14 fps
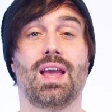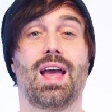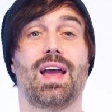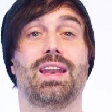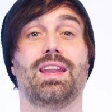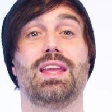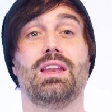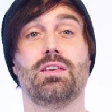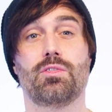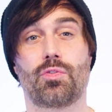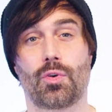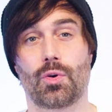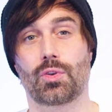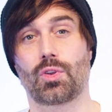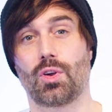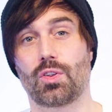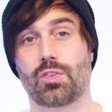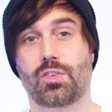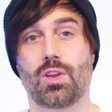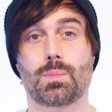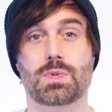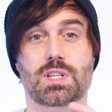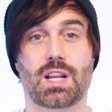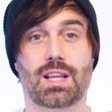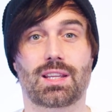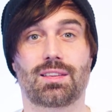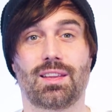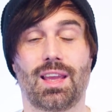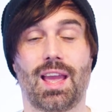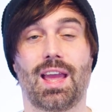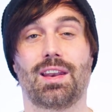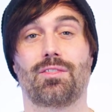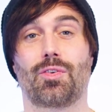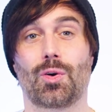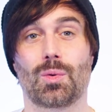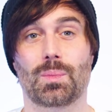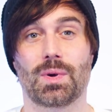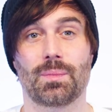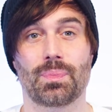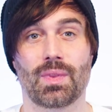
and invert our subject and object.